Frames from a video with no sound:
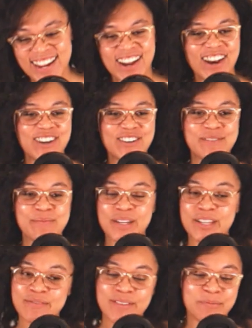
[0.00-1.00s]
Oh,
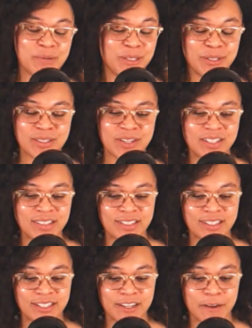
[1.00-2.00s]
but even with The
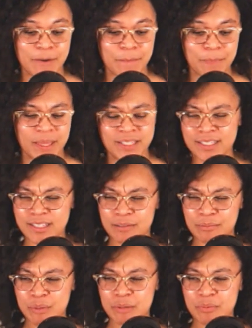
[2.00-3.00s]
Consultant, um, I seen
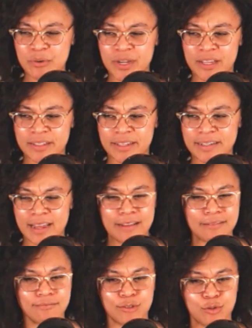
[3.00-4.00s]
that people had like
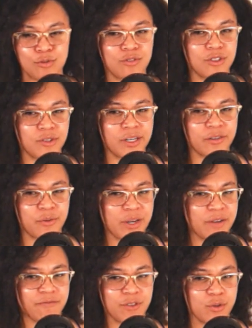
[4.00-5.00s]
not too good,
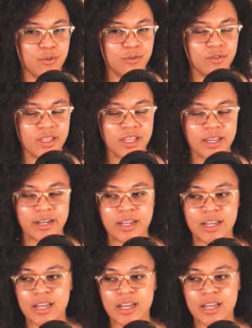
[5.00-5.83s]
great views on that.